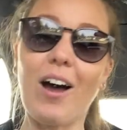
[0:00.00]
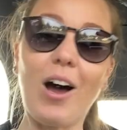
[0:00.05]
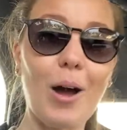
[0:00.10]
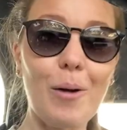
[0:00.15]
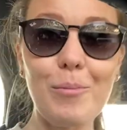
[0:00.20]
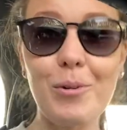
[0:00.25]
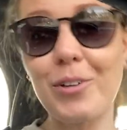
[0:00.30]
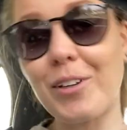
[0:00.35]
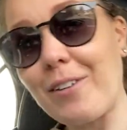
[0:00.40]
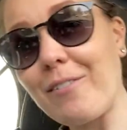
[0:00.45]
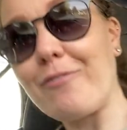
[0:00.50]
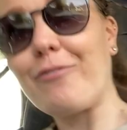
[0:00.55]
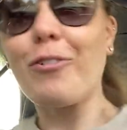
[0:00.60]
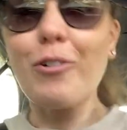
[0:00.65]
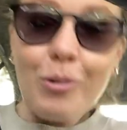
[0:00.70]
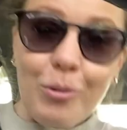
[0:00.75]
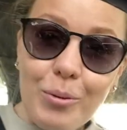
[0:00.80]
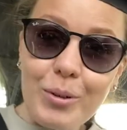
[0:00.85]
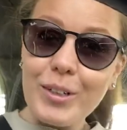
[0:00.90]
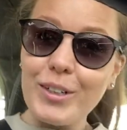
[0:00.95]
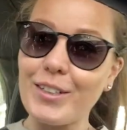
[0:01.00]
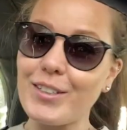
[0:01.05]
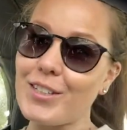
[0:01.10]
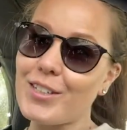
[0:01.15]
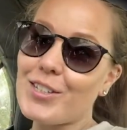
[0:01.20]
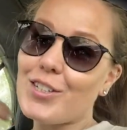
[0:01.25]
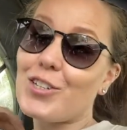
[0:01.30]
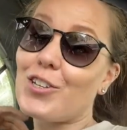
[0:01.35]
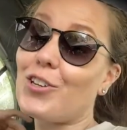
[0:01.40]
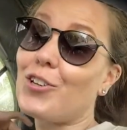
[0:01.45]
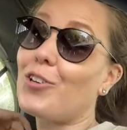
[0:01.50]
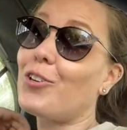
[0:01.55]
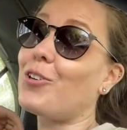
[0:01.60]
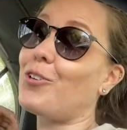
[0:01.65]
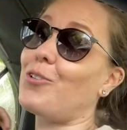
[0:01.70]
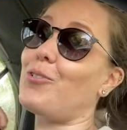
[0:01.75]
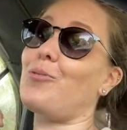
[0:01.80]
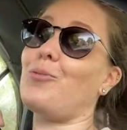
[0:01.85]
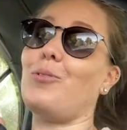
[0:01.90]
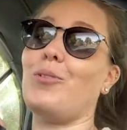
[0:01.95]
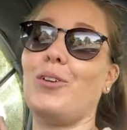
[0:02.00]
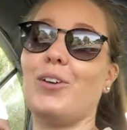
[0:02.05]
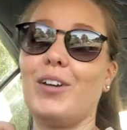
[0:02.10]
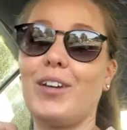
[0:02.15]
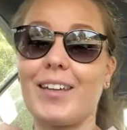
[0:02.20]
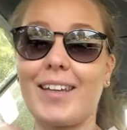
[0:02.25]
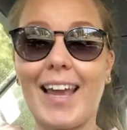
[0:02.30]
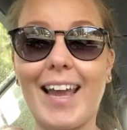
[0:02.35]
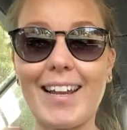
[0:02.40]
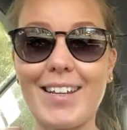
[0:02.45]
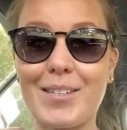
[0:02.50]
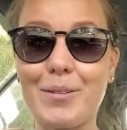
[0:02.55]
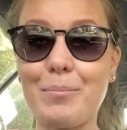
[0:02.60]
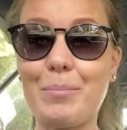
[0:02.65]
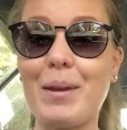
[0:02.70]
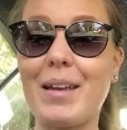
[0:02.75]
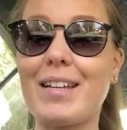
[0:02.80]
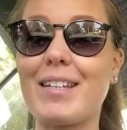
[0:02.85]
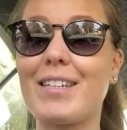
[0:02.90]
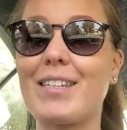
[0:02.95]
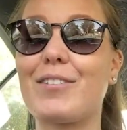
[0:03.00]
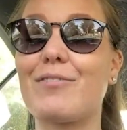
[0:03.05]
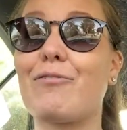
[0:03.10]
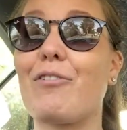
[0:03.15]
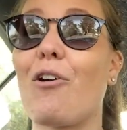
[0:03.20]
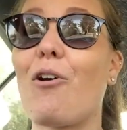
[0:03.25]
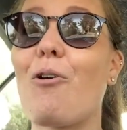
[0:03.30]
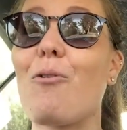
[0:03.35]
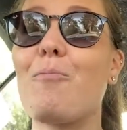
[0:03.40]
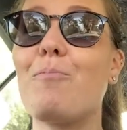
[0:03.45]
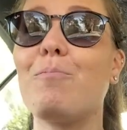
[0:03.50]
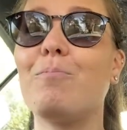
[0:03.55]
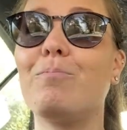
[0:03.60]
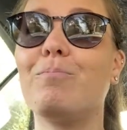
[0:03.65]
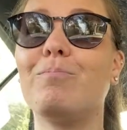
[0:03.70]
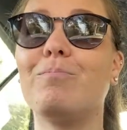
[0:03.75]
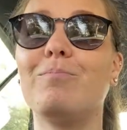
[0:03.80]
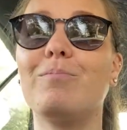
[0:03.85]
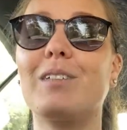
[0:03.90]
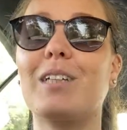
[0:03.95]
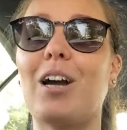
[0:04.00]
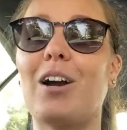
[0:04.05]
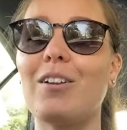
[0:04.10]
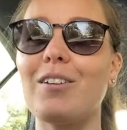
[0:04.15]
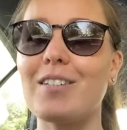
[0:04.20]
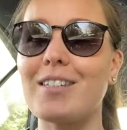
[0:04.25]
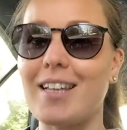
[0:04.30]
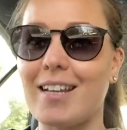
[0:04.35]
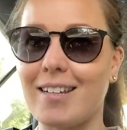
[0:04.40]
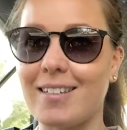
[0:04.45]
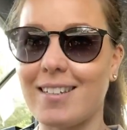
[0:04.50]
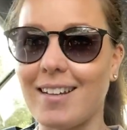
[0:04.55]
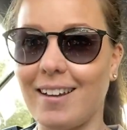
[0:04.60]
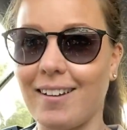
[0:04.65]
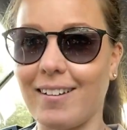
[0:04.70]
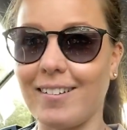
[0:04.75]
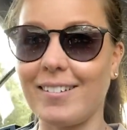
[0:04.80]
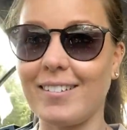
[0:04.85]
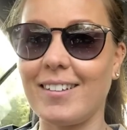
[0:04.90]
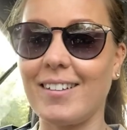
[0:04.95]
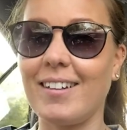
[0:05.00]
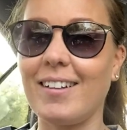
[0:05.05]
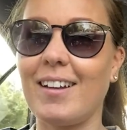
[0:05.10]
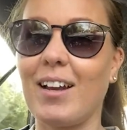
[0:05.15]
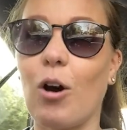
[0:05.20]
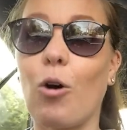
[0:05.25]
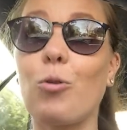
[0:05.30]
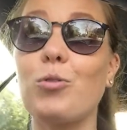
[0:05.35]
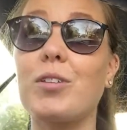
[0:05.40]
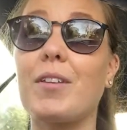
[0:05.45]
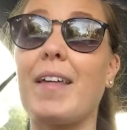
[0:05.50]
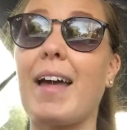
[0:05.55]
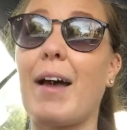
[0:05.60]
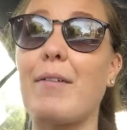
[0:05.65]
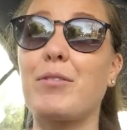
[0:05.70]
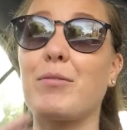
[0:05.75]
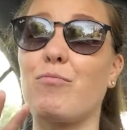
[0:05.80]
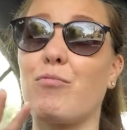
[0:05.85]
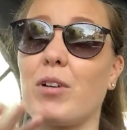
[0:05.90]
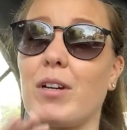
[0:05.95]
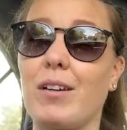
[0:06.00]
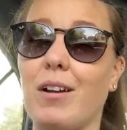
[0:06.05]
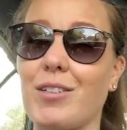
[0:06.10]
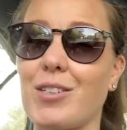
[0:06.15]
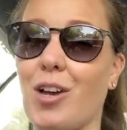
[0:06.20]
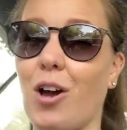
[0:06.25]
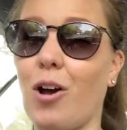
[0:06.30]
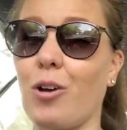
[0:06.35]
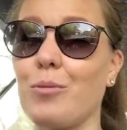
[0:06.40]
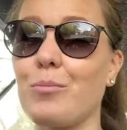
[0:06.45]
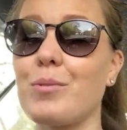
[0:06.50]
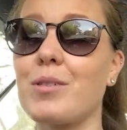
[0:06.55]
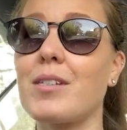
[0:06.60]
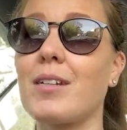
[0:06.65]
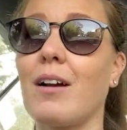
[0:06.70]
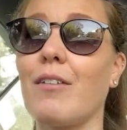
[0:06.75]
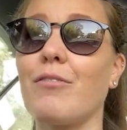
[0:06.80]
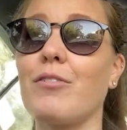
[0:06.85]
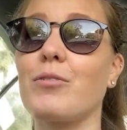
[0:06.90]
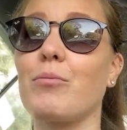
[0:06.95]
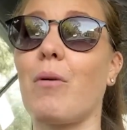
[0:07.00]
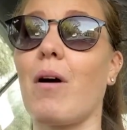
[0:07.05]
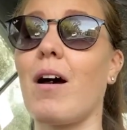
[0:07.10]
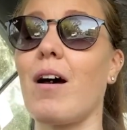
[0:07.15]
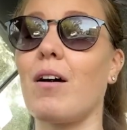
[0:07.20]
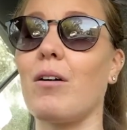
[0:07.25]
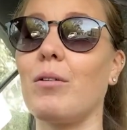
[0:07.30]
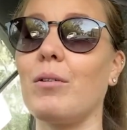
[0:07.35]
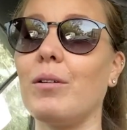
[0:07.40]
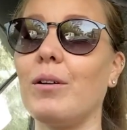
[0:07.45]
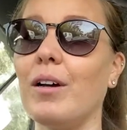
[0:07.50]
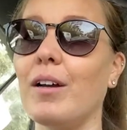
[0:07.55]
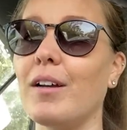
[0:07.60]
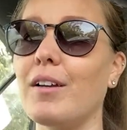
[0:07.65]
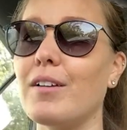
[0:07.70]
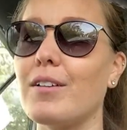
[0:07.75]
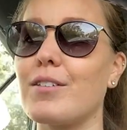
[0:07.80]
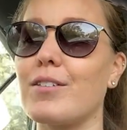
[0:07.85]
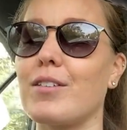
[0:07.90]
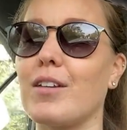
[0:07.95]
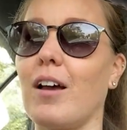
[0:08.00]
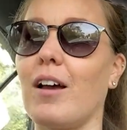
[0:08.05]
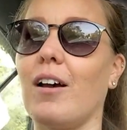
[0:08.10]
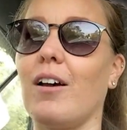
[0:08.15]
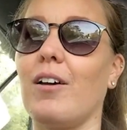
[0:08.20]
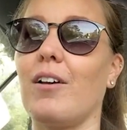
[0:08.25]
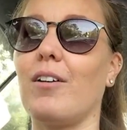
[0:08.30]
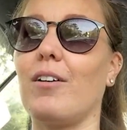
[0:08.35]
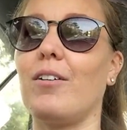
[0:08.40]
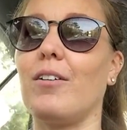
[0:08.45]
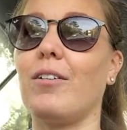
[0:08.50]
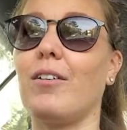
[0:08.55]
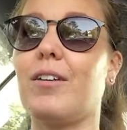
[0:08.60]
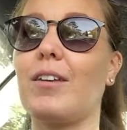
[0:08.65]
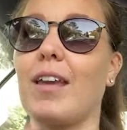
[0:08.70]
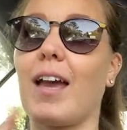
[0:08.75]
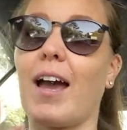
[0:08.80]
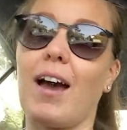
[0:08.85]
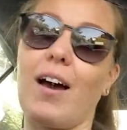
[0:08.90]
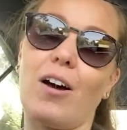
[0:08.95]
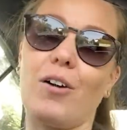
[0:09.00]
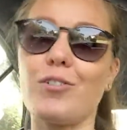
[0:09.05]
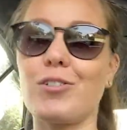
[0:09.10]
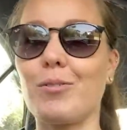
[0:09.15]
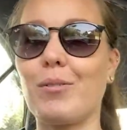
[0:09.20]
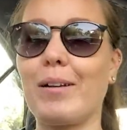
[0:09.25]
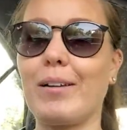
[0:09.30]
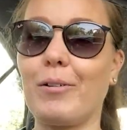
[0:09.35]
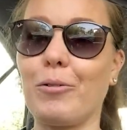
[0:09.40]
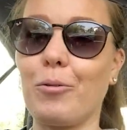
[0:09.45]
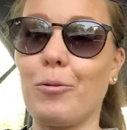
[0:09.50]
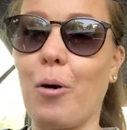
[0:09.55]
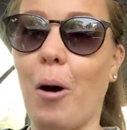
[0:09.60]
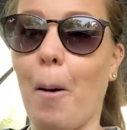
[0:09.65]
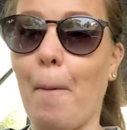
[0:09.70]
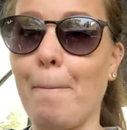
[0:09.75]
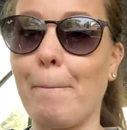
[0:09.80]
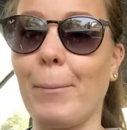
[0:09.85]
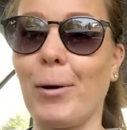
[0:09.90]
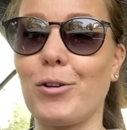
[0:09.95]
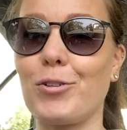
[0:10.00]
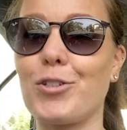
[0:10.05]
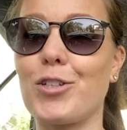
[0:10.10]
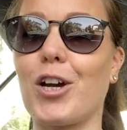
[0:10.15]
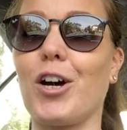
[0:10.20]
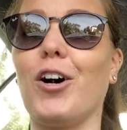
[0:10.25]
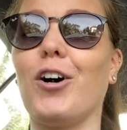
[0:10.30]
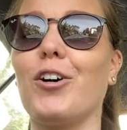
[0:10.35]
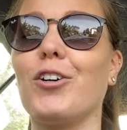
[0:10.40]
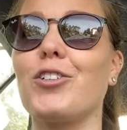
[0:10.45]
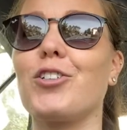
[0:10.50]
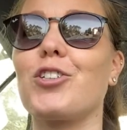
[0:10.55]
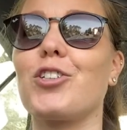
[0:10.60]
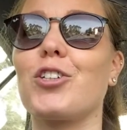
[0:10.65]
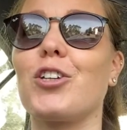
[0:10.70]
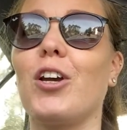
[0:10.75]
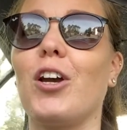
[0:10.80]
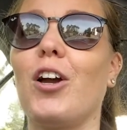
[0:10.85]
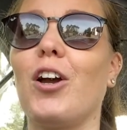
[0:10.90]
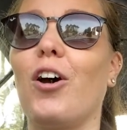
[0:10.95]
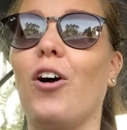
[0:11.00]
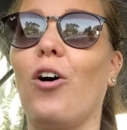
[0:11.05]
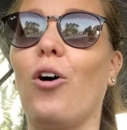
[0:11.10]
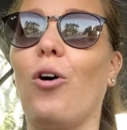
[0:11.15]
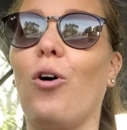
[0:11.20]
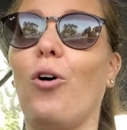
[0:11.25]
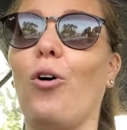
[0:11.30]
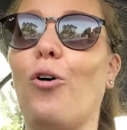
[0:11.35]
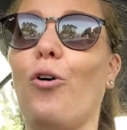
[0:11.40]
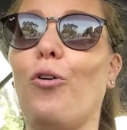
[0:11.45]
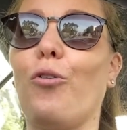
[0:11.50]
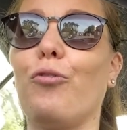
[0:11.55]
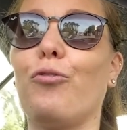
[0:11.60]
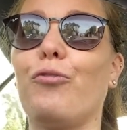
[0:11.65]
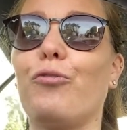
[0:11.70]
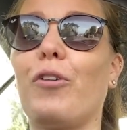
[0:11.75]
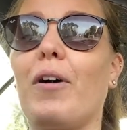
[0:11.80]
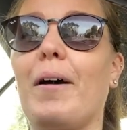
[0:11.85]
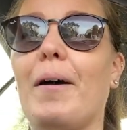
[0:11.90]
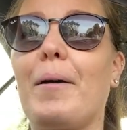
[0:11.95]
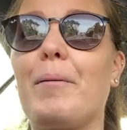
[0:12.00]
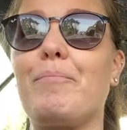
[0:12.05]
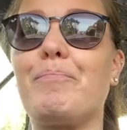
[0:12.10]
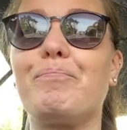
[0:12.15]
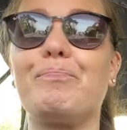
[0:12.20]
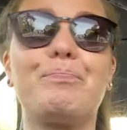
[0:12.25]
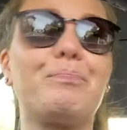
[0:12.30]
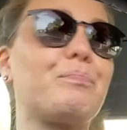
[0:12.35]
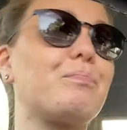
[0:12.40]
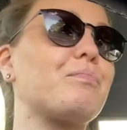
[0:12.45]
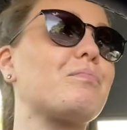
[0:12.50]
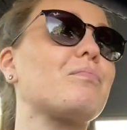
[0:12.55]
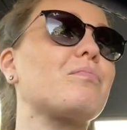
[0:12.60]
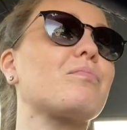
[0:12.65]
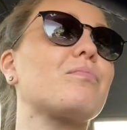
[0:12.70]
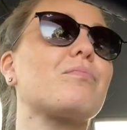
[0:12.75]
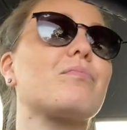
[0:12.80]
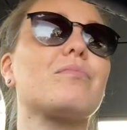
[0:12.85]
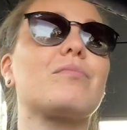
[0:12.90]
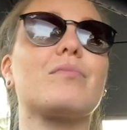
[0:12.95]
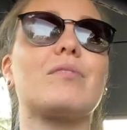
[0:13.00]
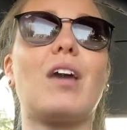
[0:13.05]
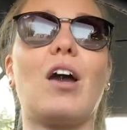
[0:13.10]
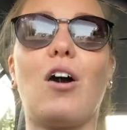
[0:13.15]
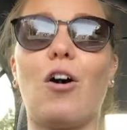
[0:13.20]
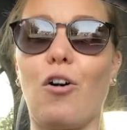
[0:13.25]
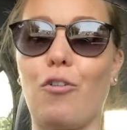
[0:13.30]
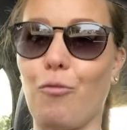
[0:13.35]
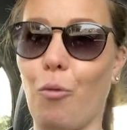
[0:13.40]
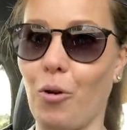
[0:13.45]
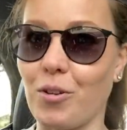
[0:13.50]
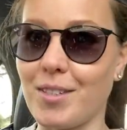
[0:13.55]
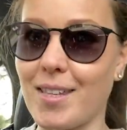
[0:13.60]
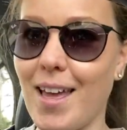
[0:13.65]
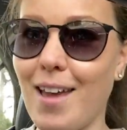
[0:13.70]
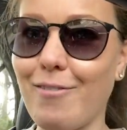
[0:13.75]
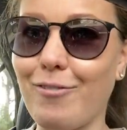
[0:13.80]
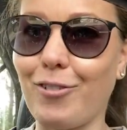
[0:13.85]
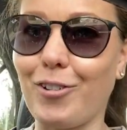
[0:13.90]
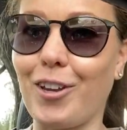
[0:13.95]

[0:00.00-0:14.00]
i'm looking forward to getting some bits from the garden centre also they have some really nice home stuff as well so yeah i'll do a little montage of um of what's there for